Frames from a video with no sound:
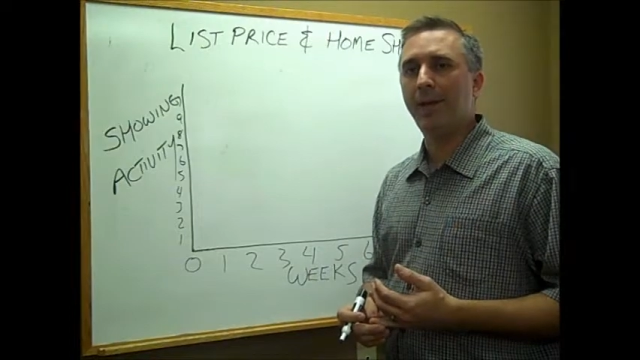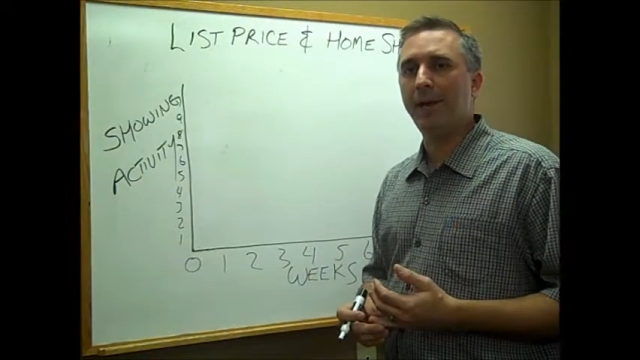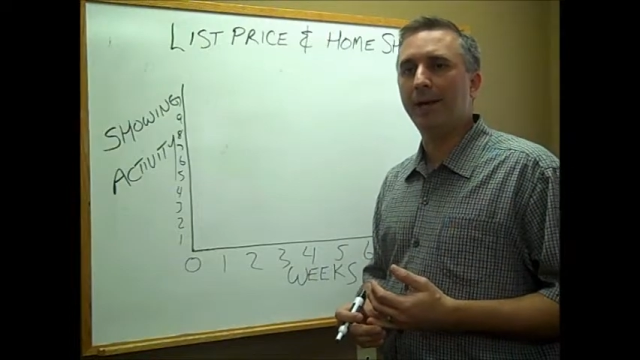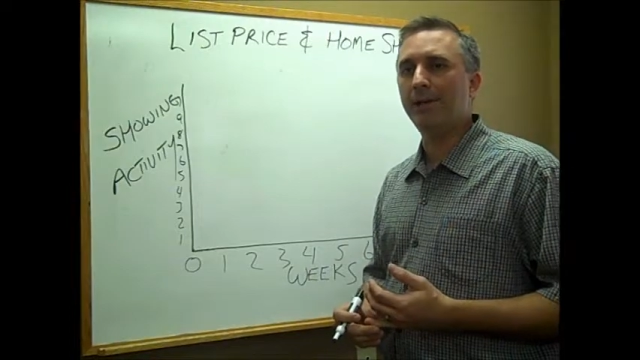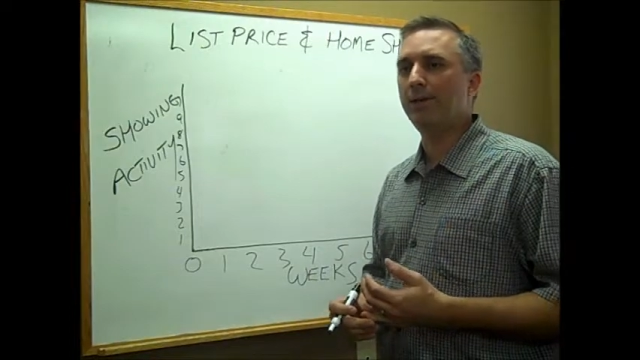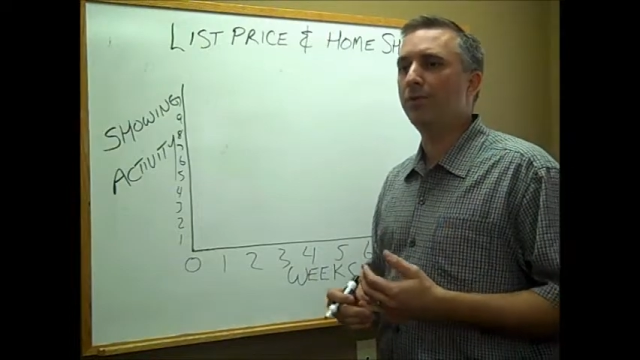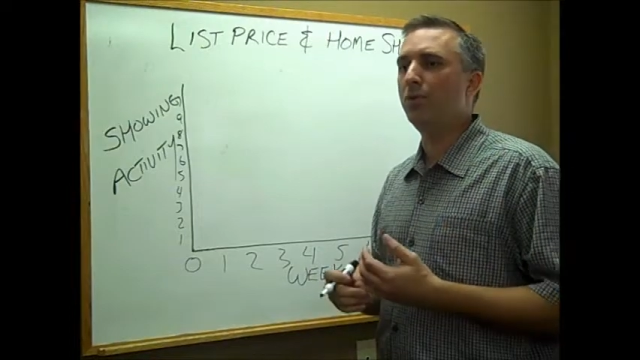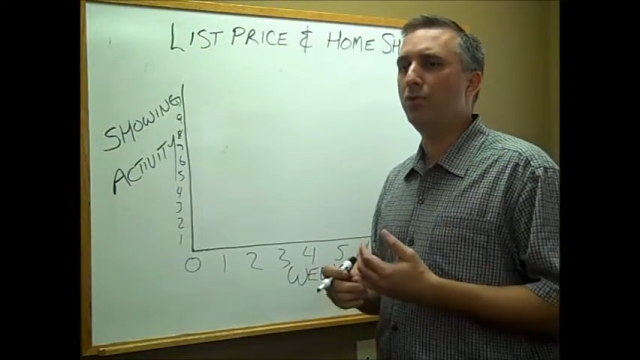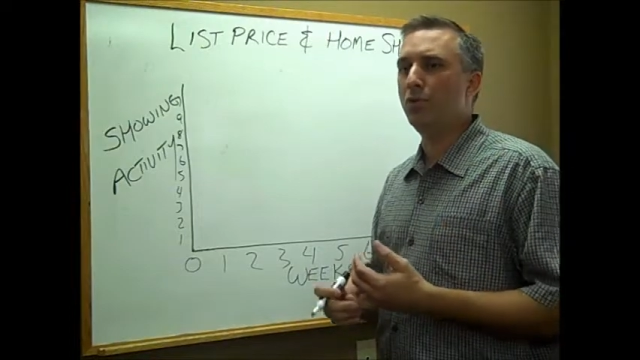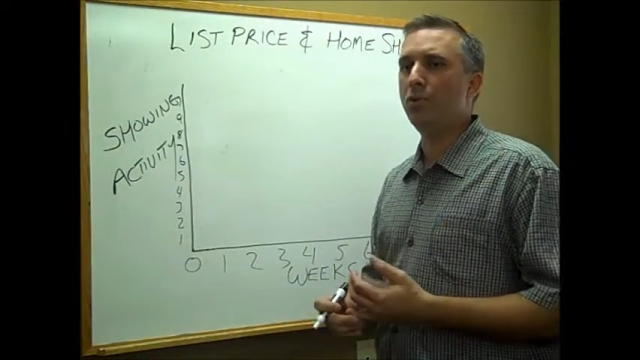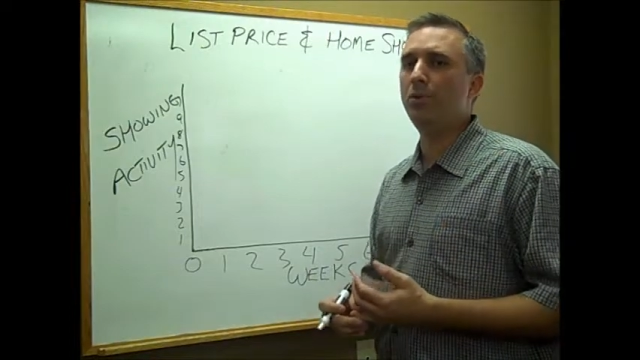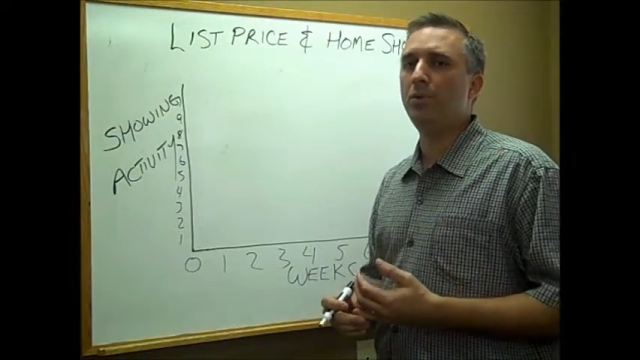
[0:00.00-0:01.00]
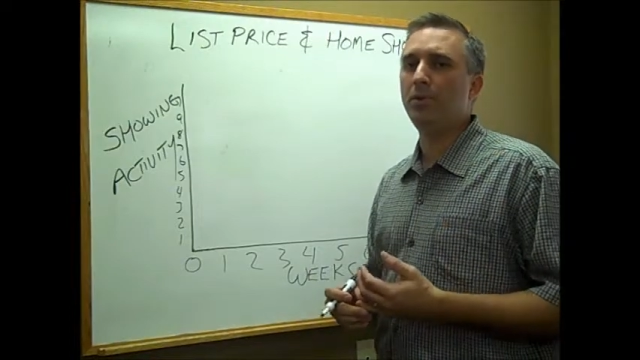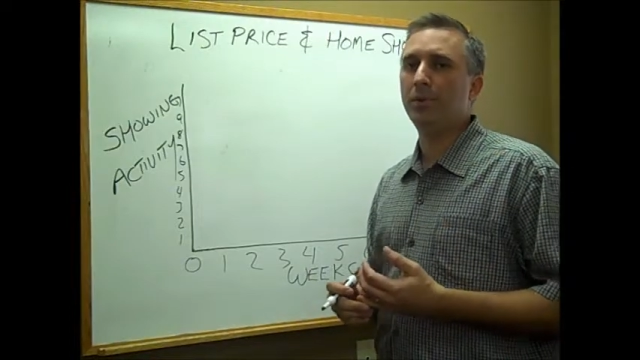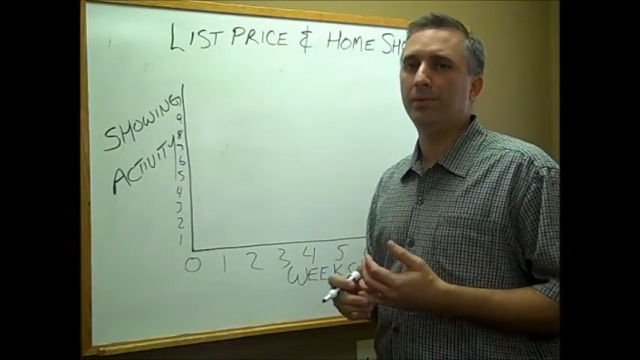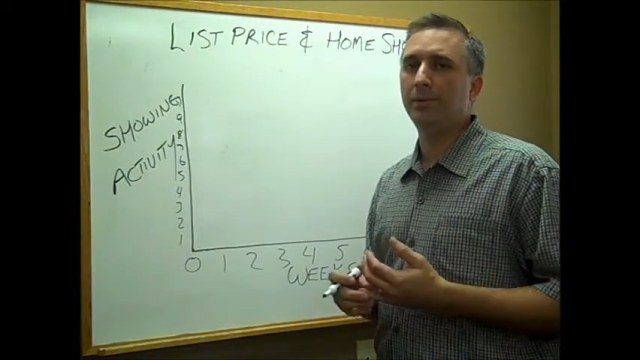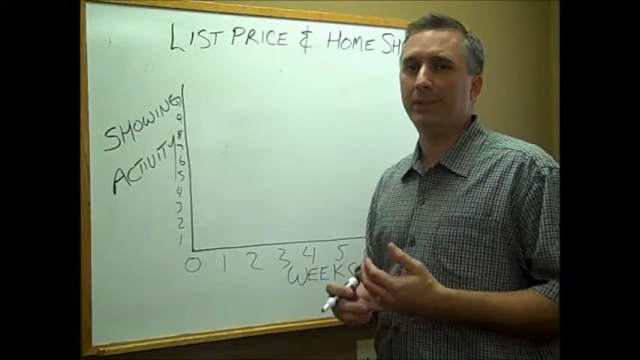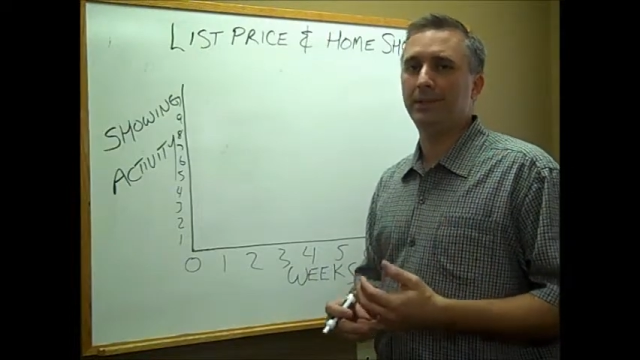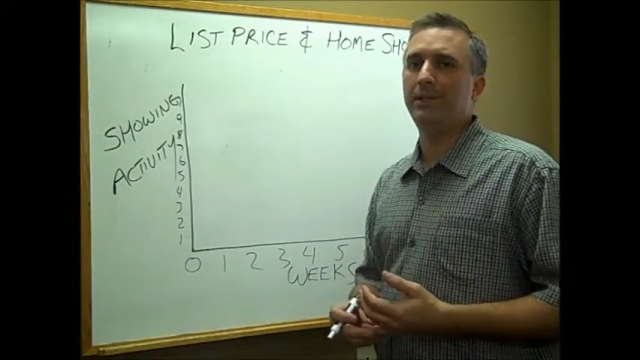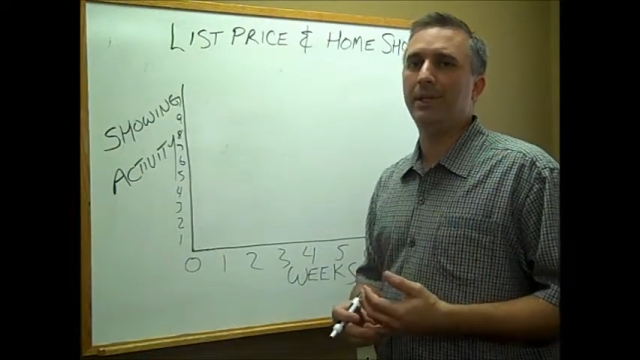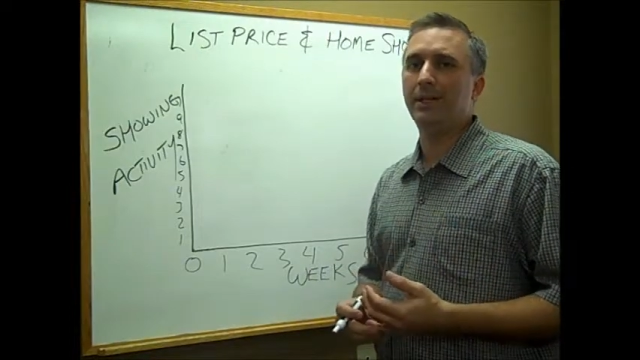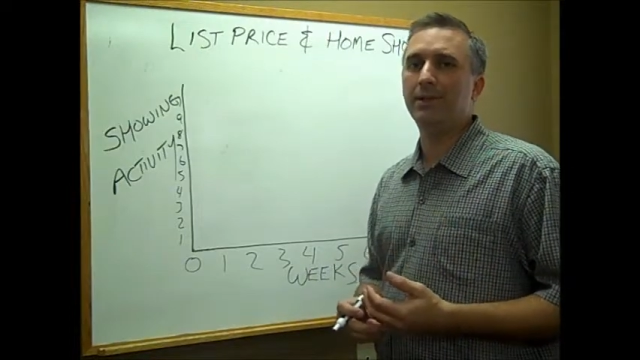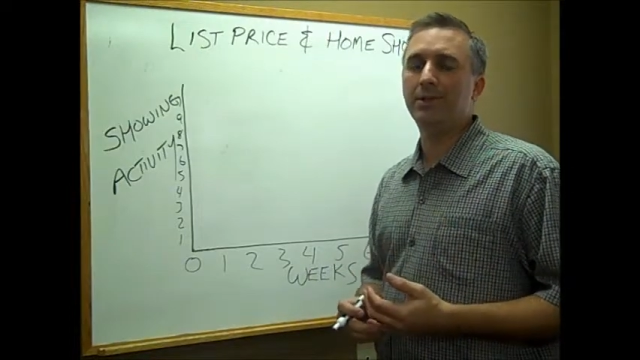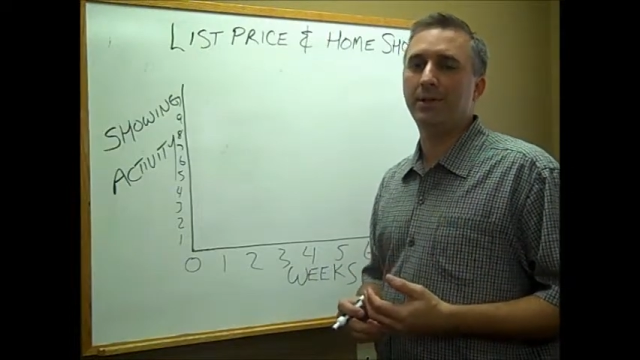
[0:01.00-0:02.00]
at new
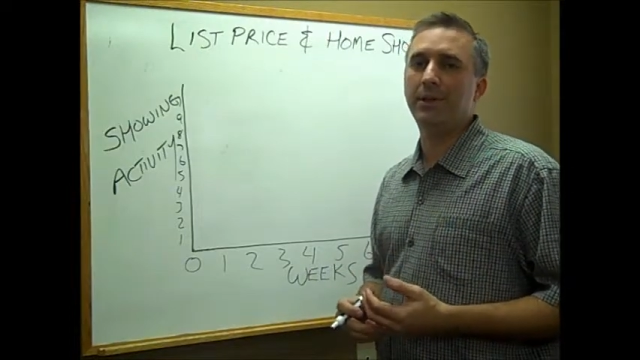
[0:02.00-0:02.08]
listings.